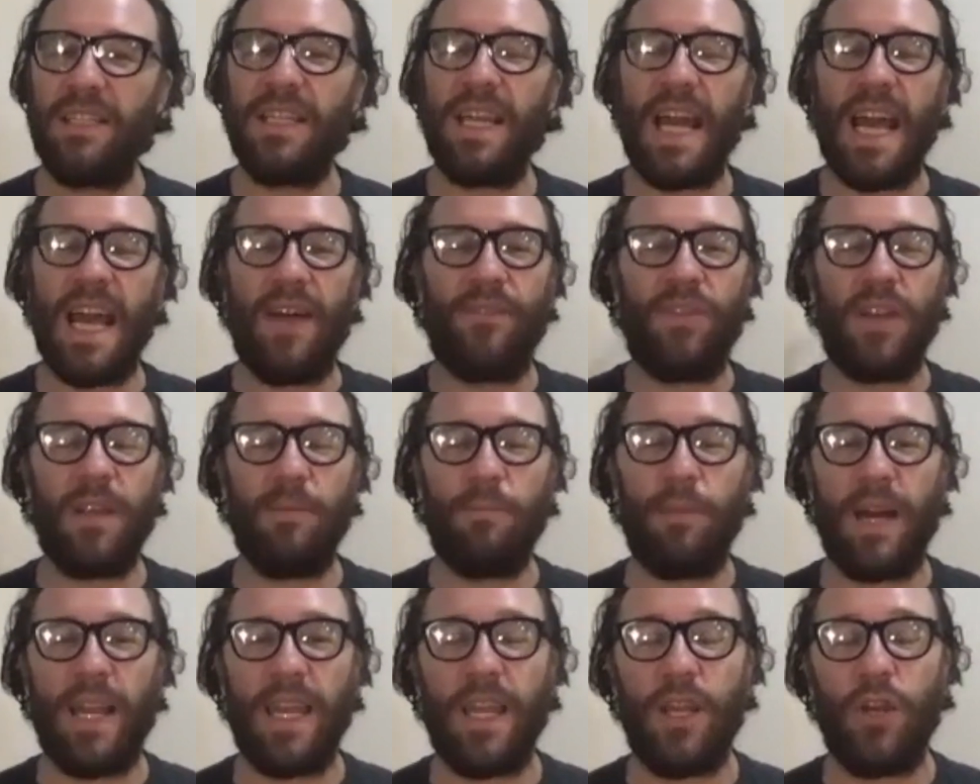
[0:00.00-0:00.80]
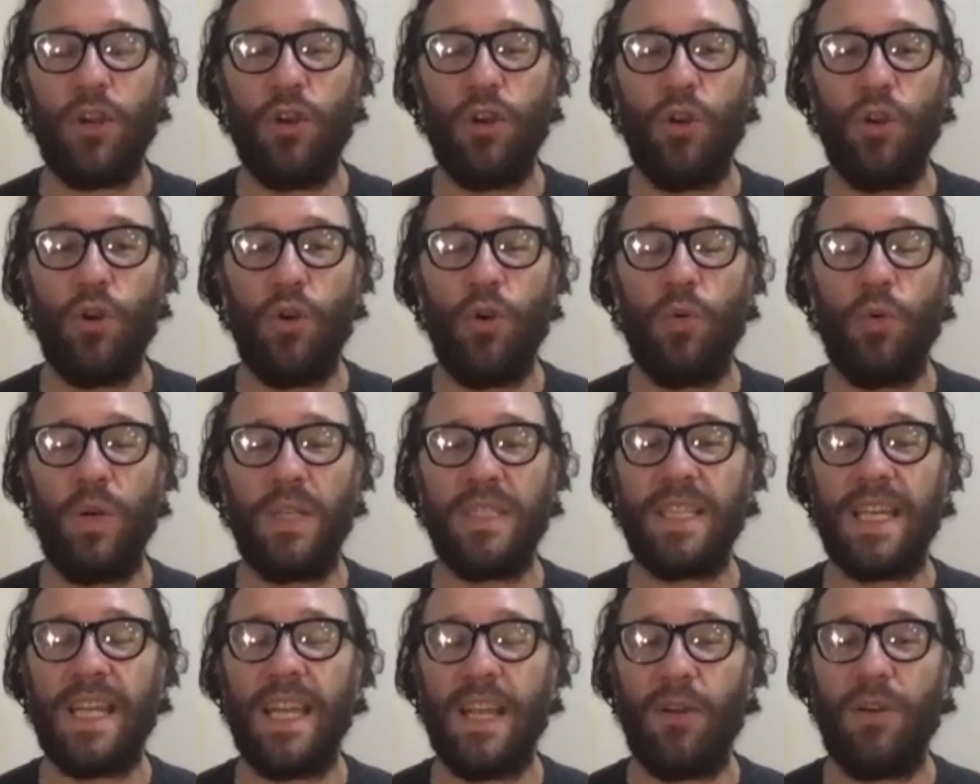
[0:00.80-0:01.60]
to everybody who
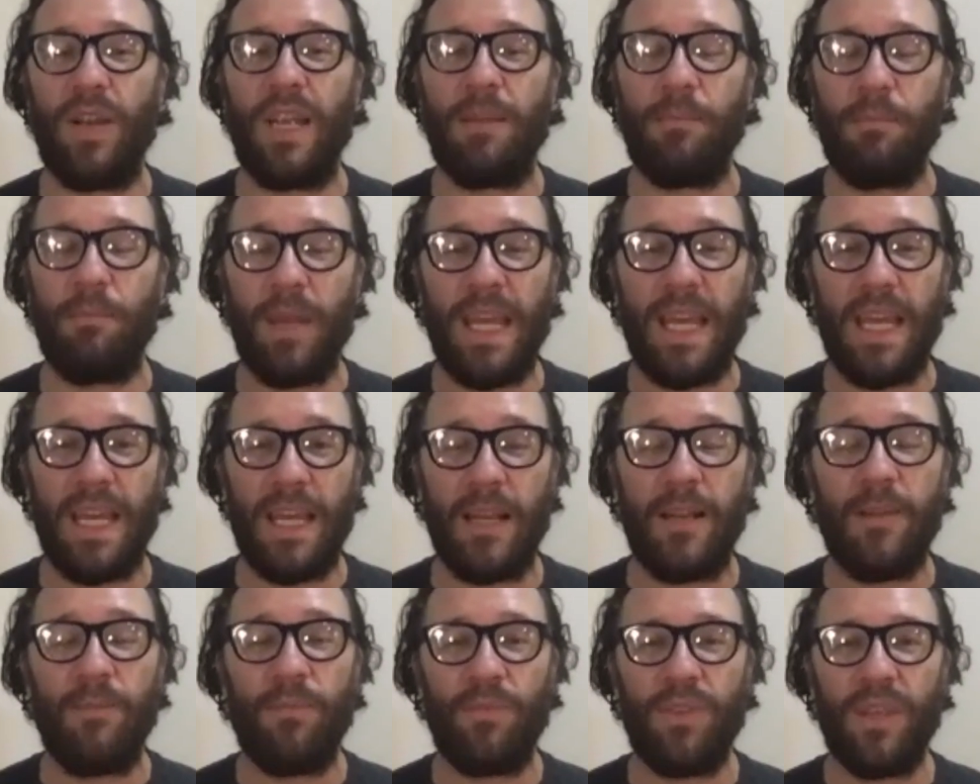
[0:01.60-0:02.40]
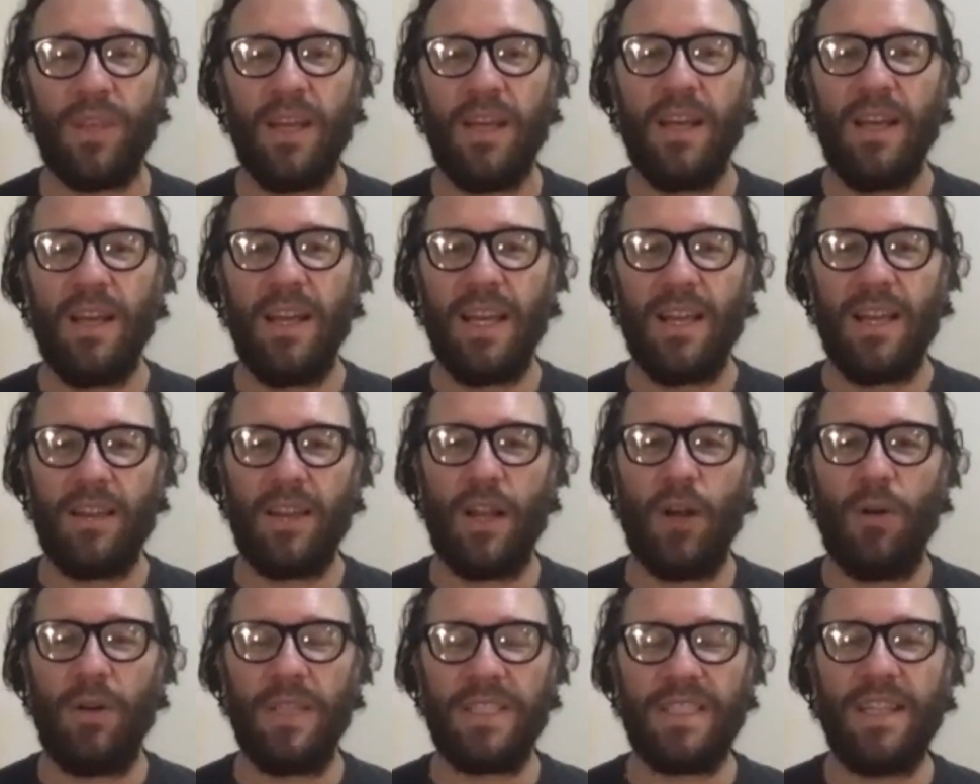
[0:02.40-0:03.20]
was hearing me.
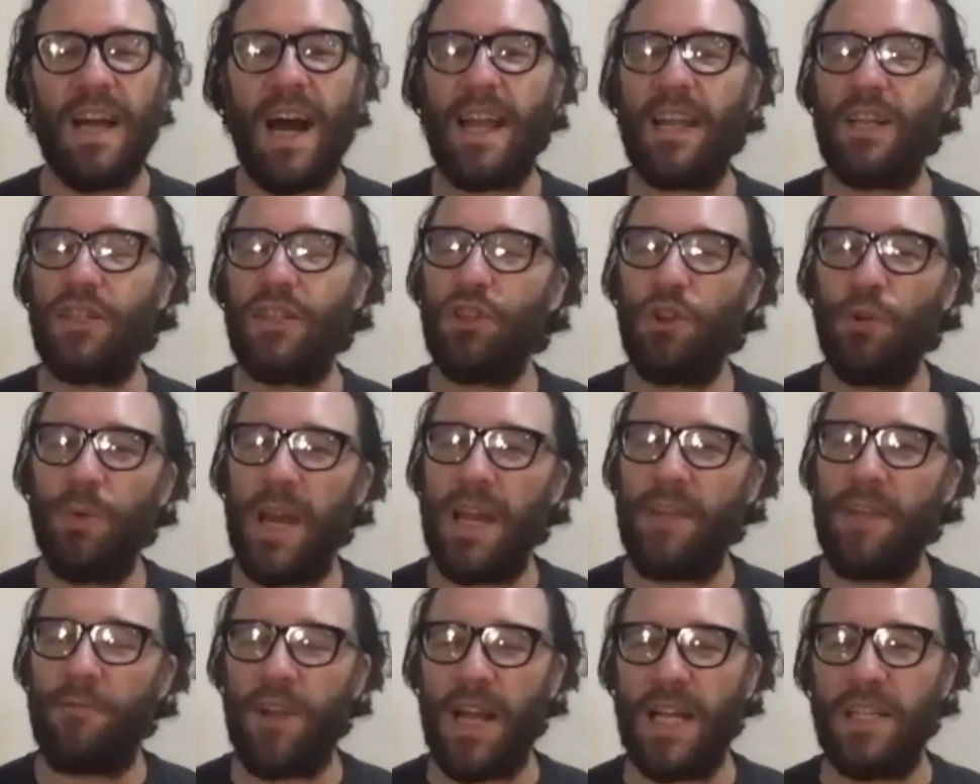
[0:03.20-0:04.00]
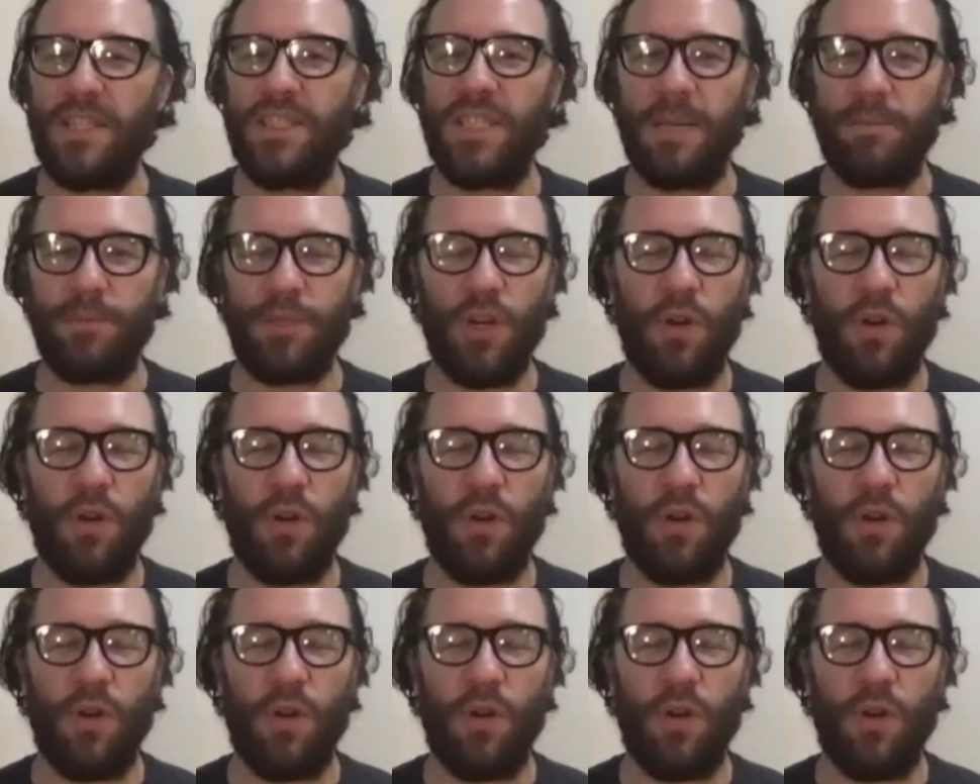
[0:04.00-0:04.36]
You know, it's not a two-way friendship.